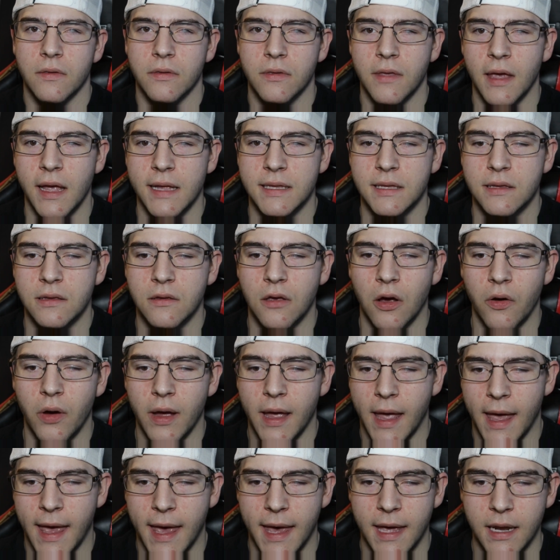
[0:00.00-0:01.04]
They go
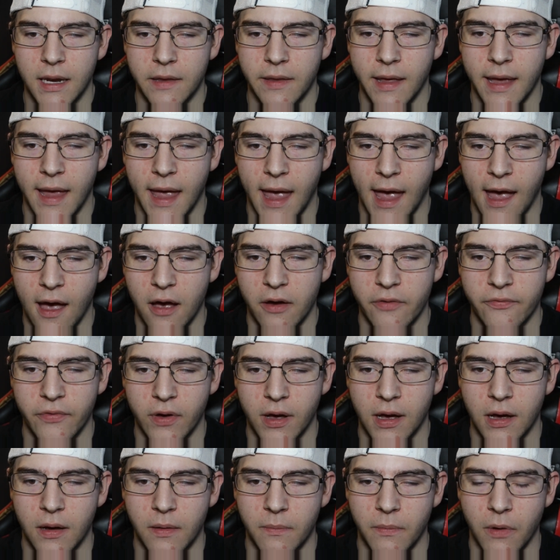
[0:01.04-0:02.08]
ahead and they have
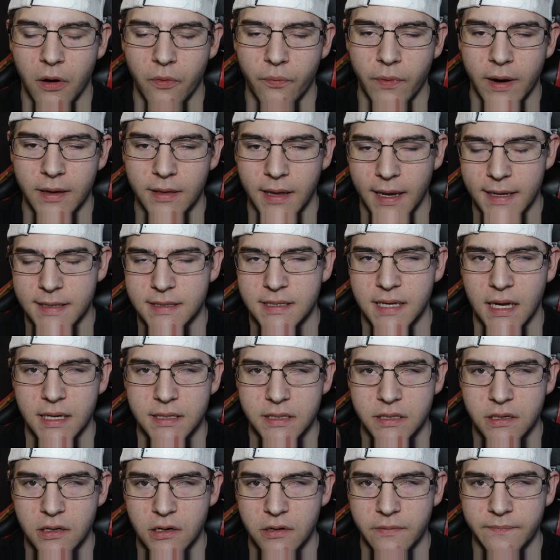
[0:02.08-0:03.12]
a red light
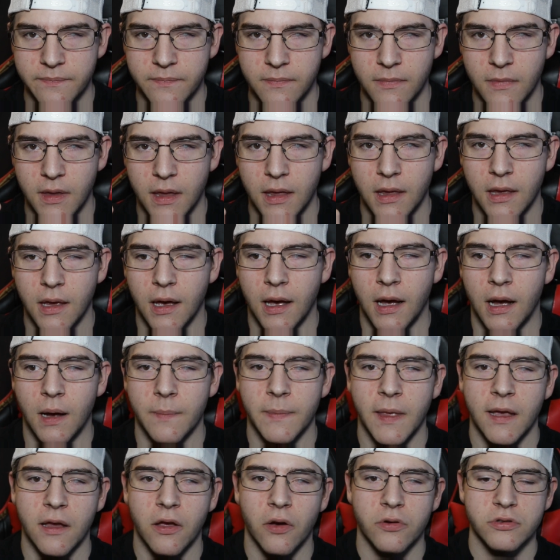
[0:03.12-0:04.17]
sensor
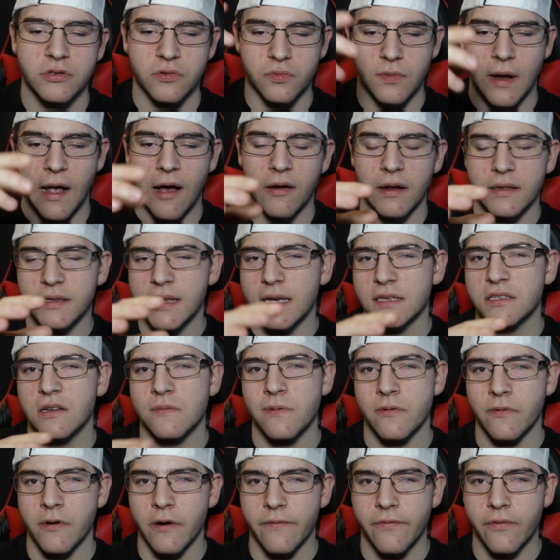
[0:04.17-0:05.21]
that goes around and tests
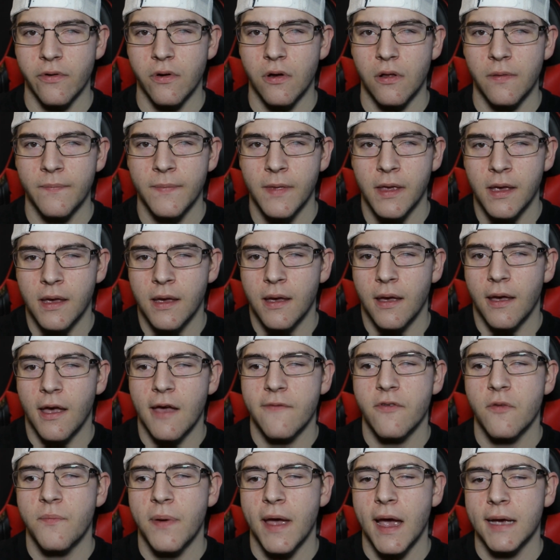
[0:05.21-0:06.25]
your peripheral.
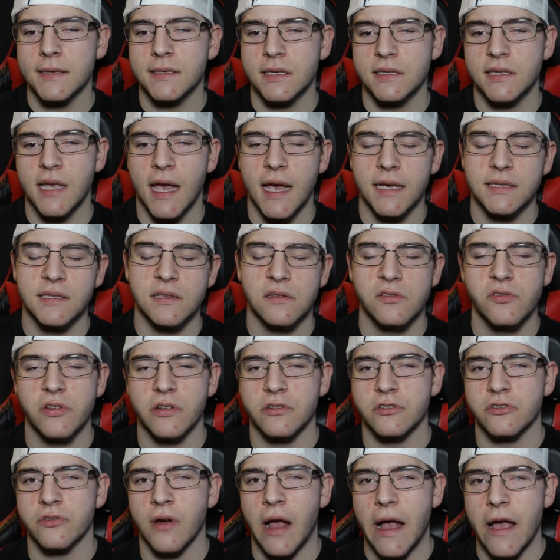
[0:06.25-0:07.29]
If you pass the test, then you
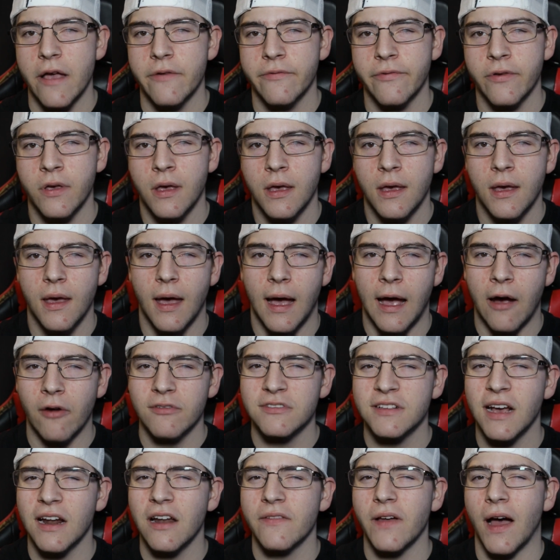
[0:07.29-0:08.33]
can drive. I
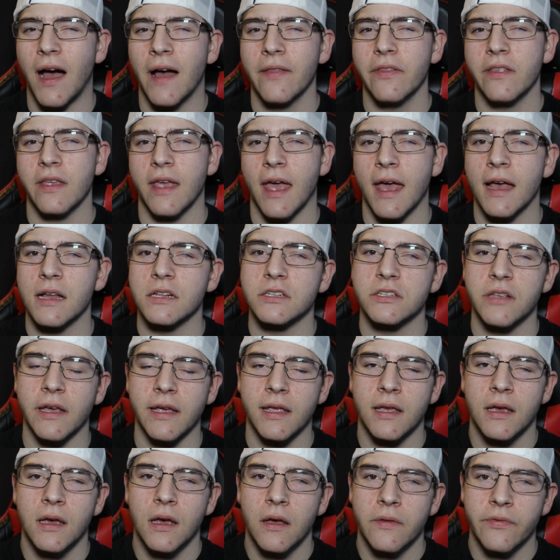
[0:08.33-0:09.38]
was kind of on the edge.
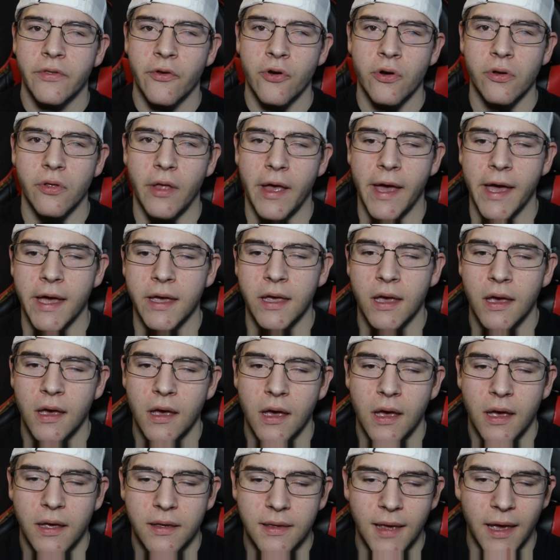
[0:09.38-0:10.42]
Like, they're like,
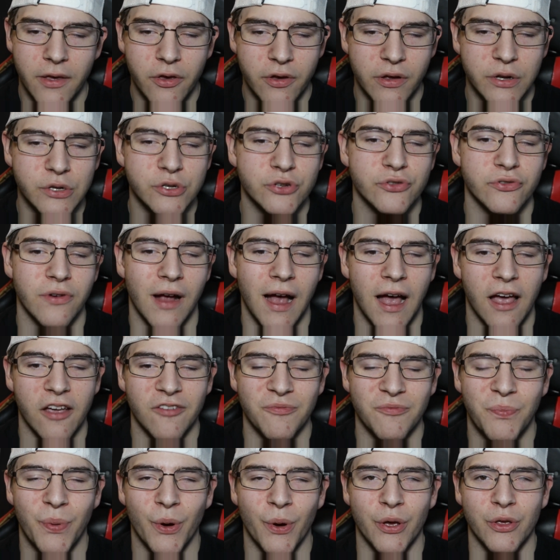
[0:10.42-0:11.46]
yeah, you can
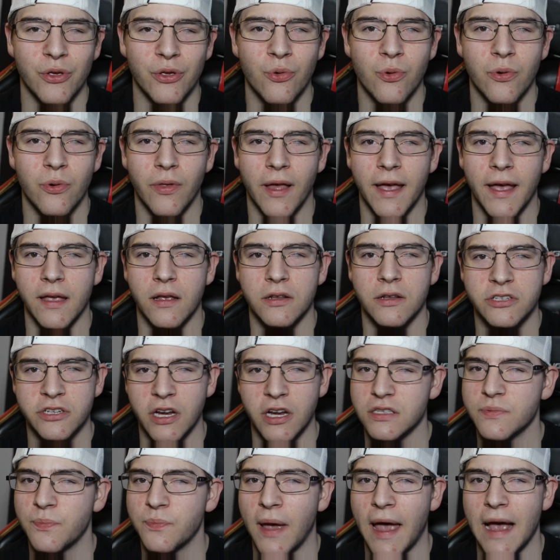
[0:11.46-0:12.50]
drive, but you will like
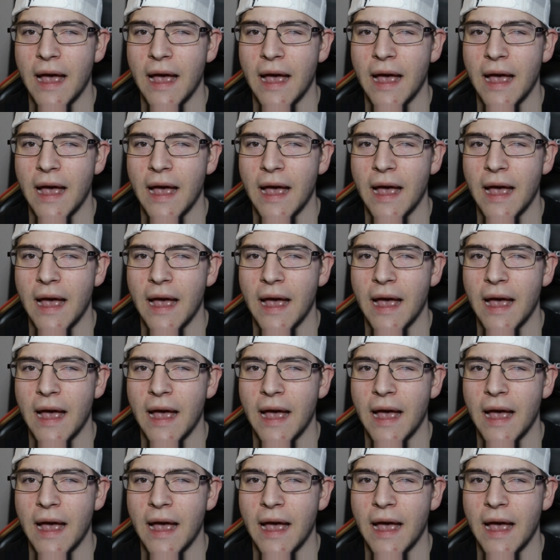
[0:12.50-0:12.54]
just